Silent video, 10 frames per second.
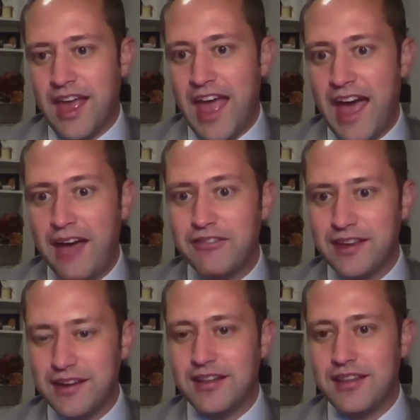
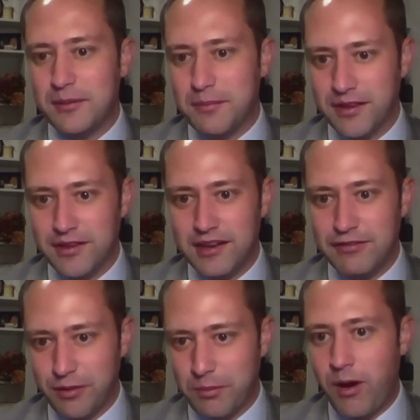having the ability
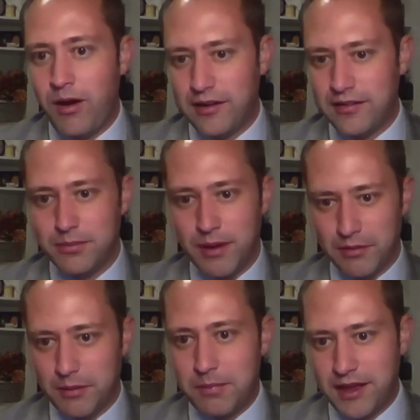for parties to be
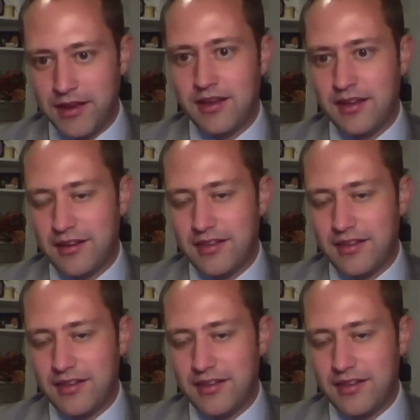able to pick